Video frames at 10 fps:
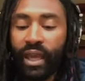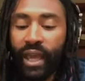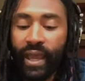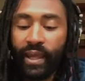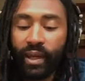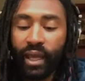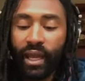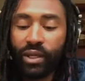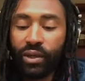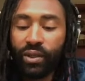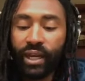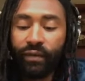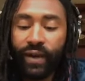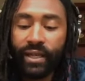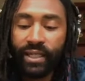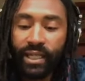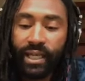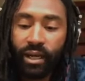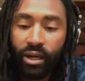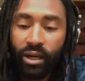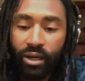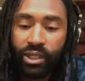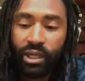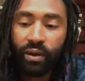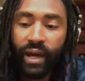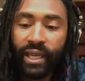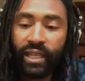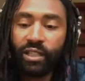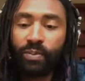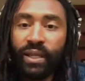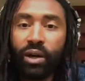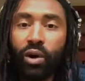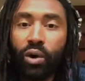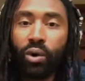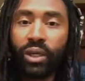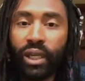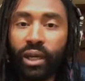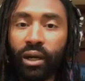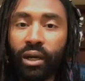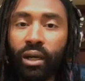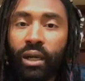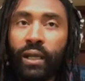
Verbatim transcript: And I knew that if I did that also, I could spend a whole year